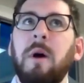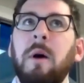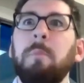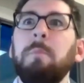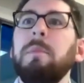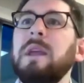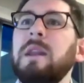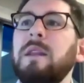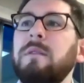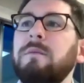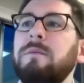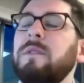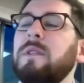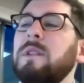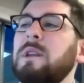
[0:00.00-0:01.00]

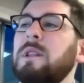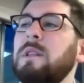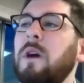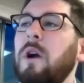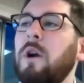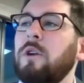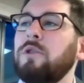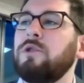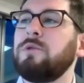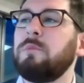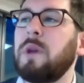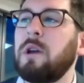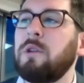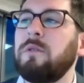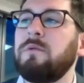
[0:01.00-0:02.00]
meaningfully large
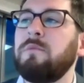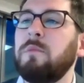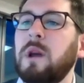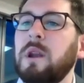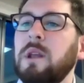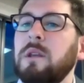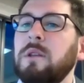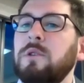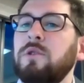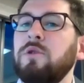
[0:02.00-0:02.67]
amount of money